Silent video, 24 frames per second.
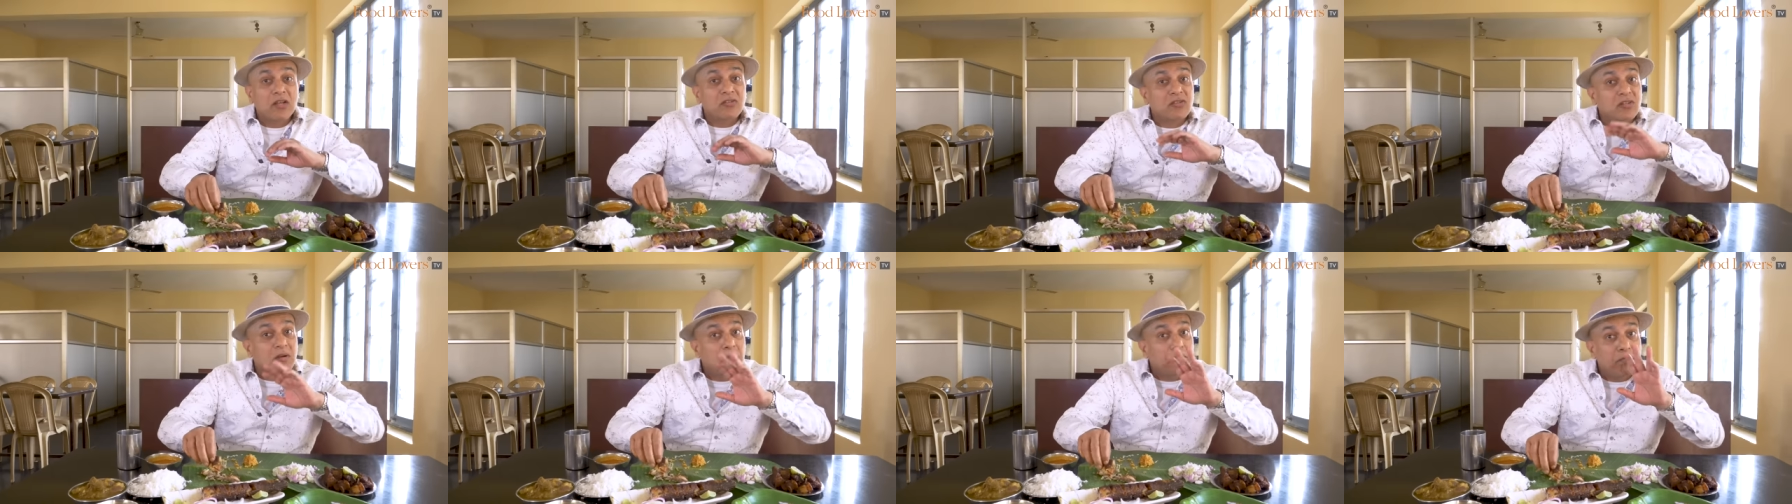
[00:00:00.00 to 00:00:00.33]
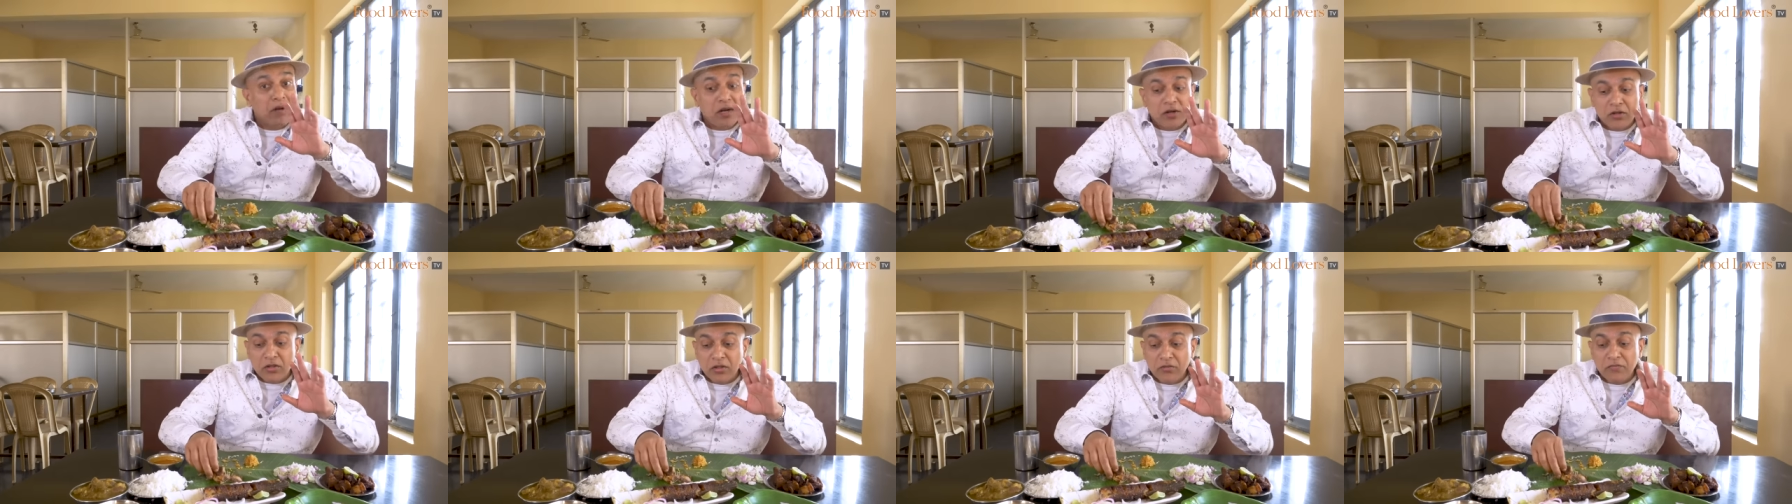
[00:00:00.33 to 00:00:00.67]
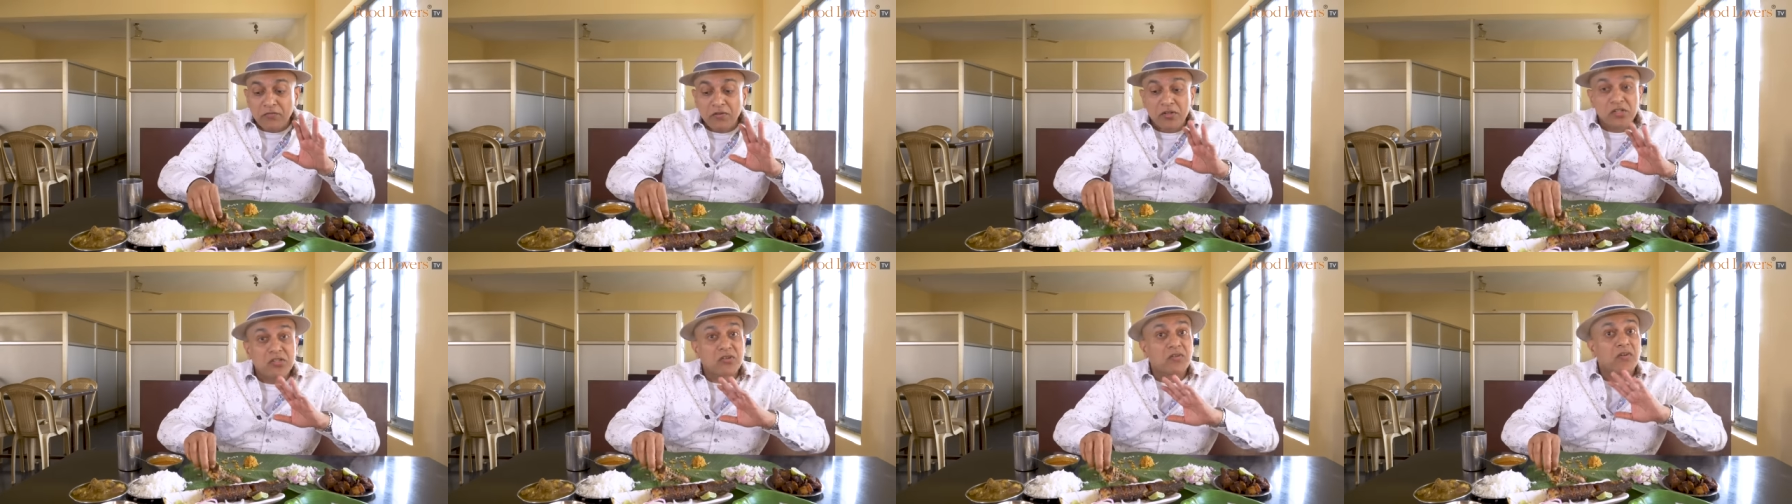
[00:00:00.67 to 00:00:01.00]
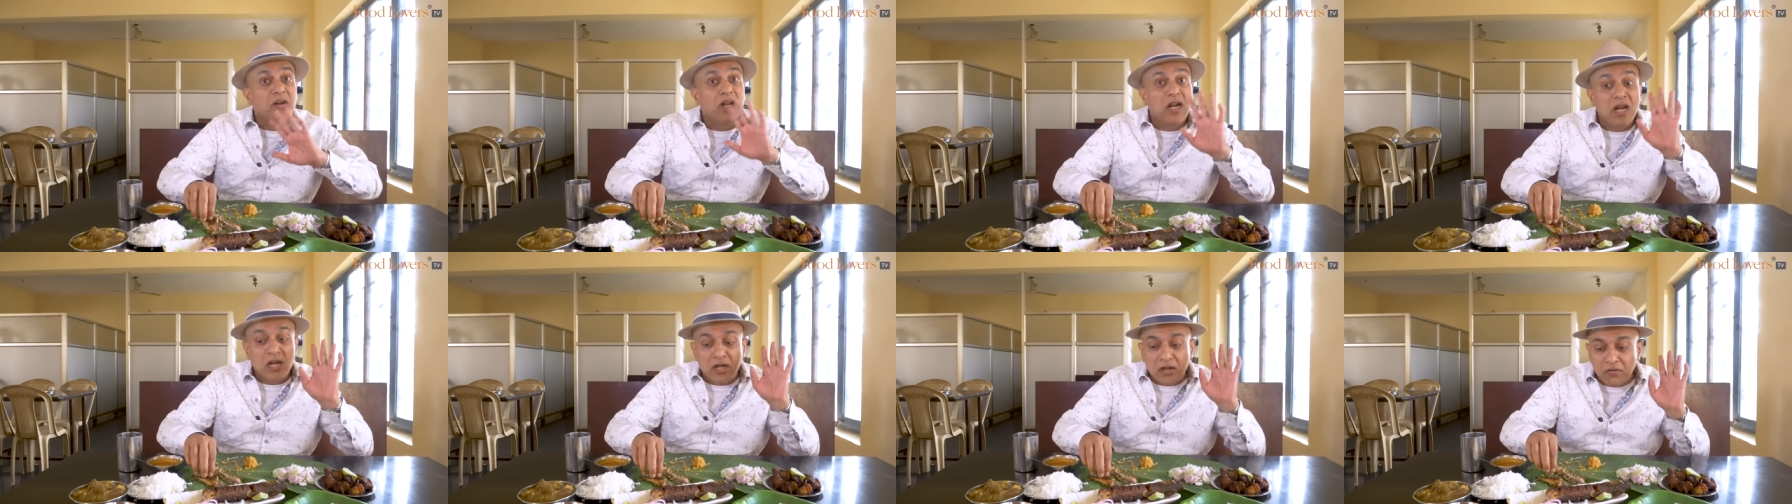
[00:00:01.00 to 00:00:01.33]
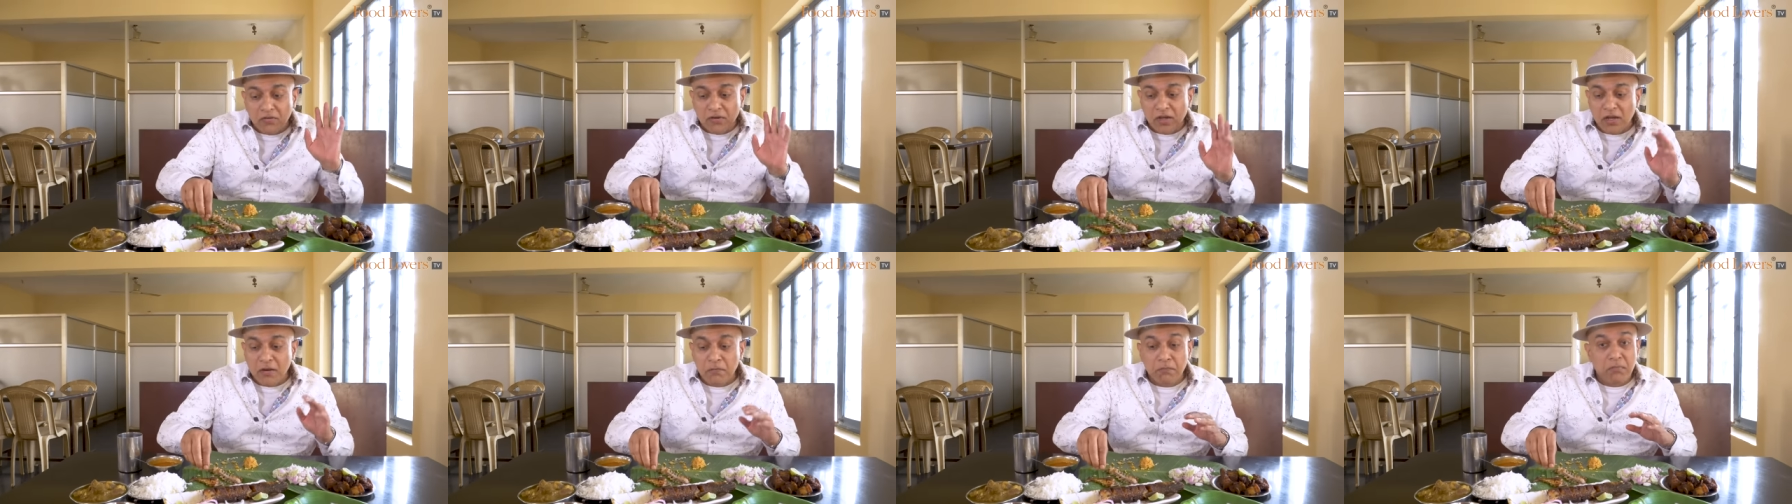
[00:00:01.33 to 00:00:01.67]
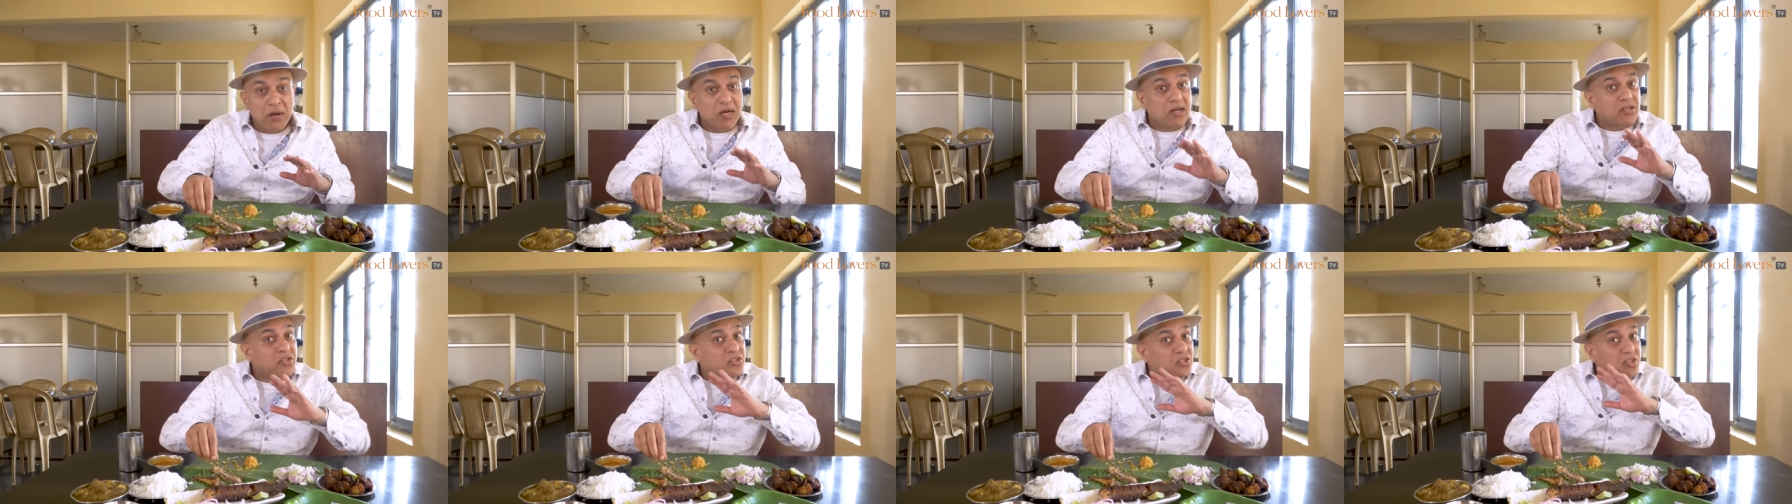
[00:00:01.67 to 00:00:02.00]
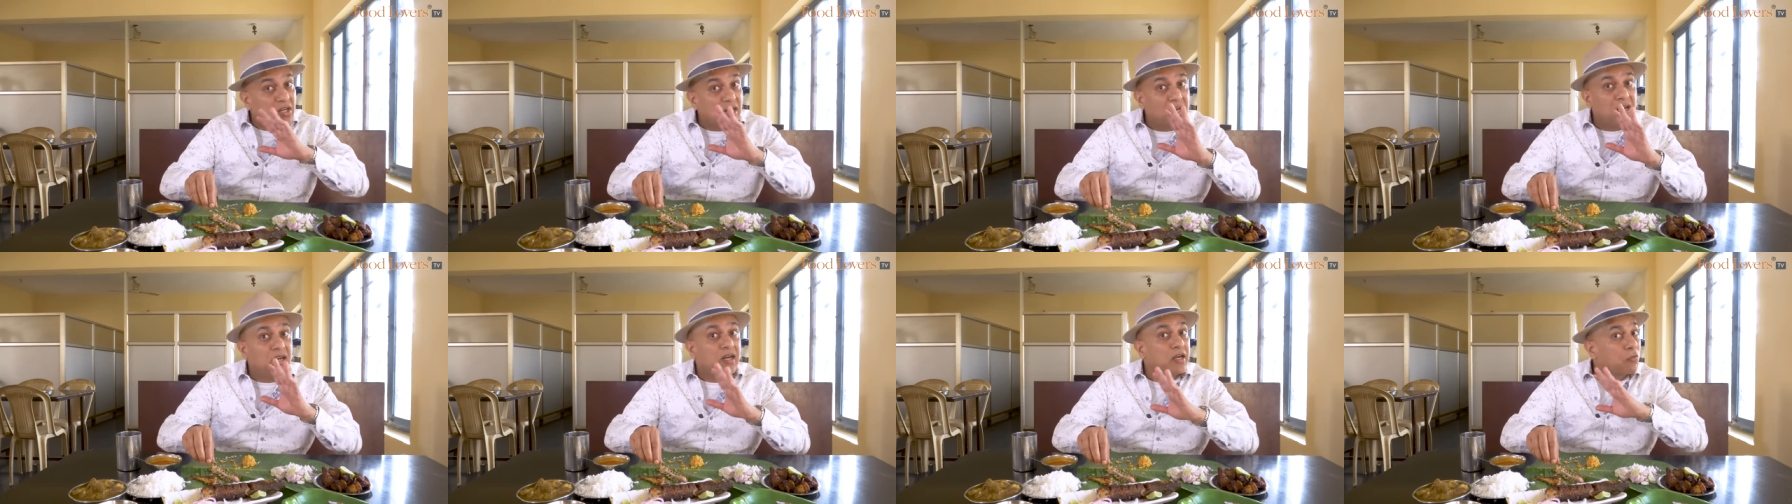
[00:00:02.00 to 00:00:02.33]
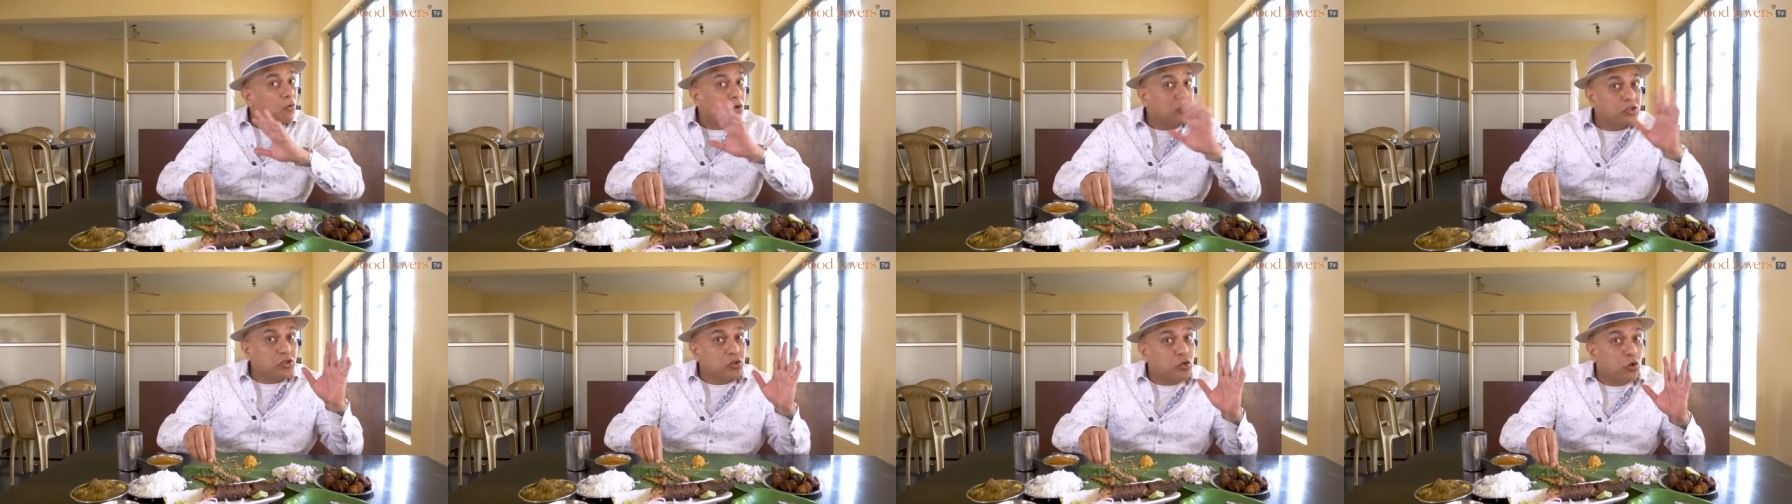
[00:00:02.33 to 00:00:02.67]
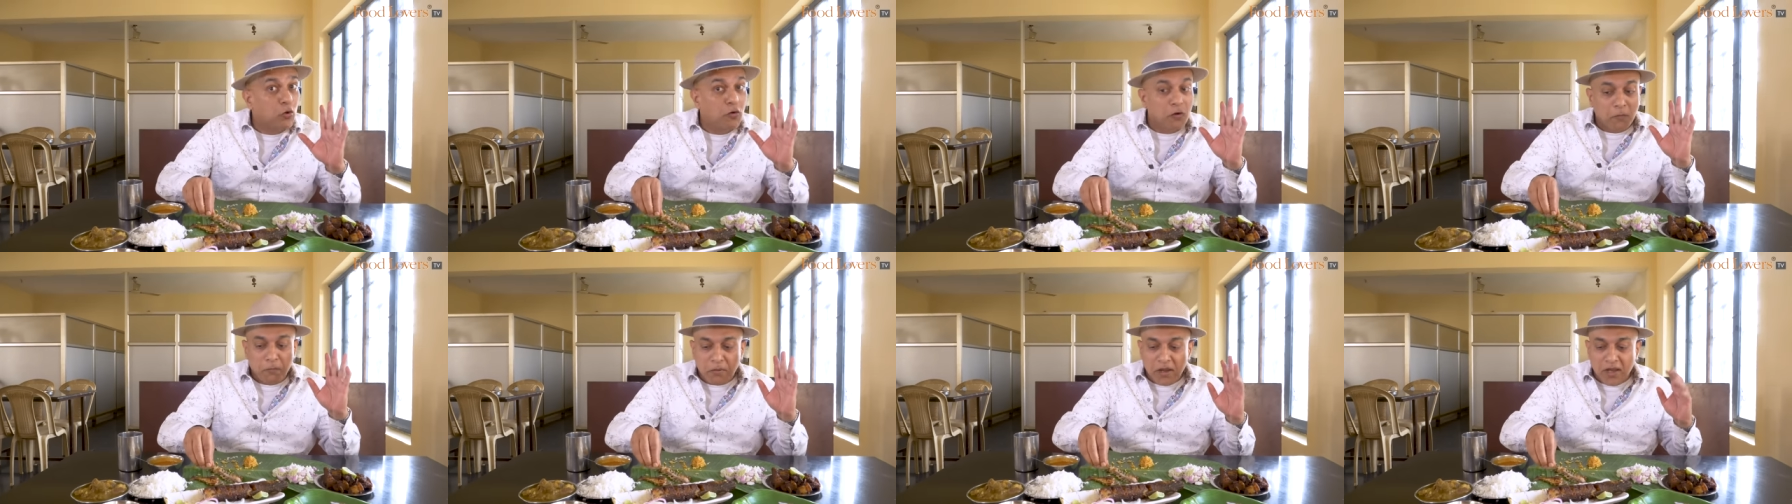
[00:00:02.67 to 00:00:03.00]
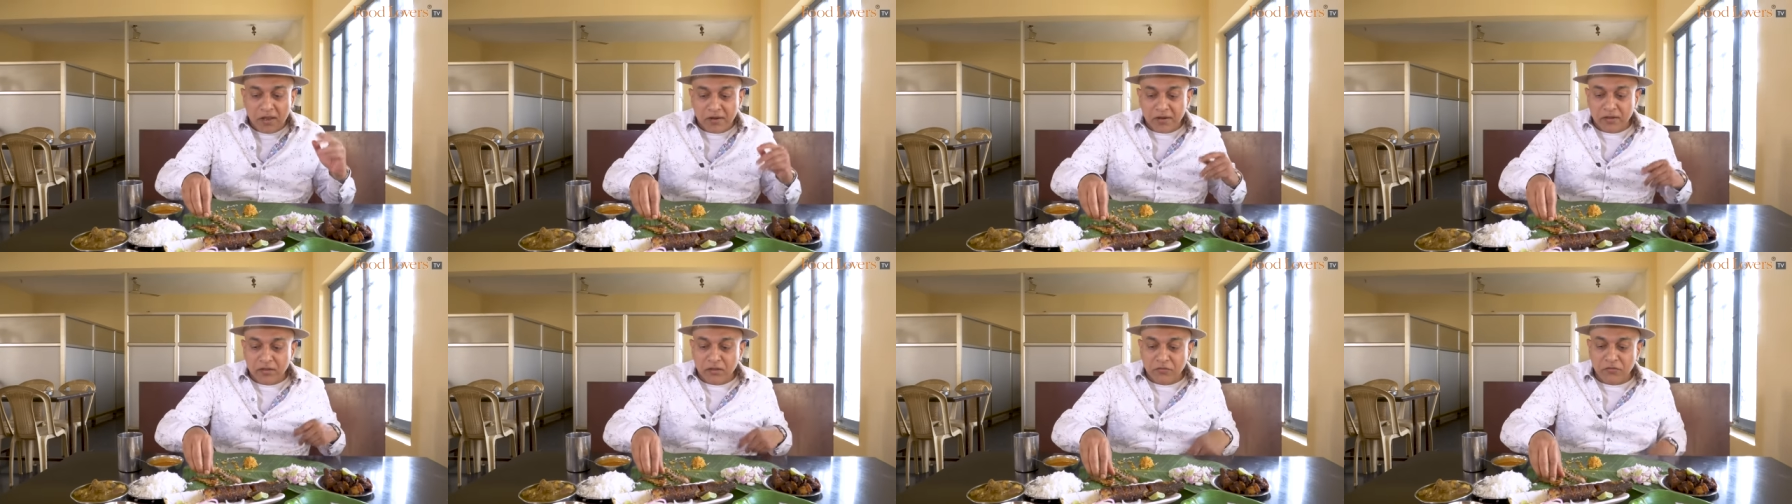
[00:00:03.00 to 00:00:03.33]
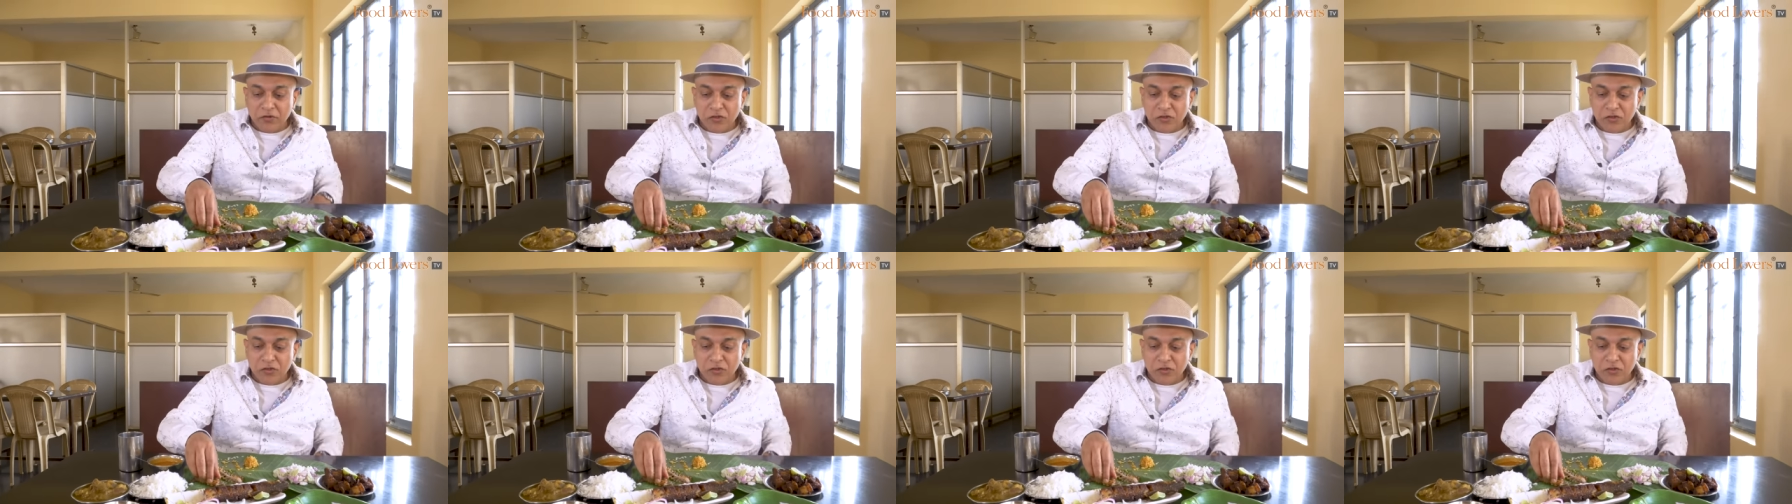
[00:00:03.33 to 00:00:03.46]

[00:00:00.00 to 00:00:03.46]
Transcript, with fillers: as compared to the fish relatively, but still it wasn't overpowering the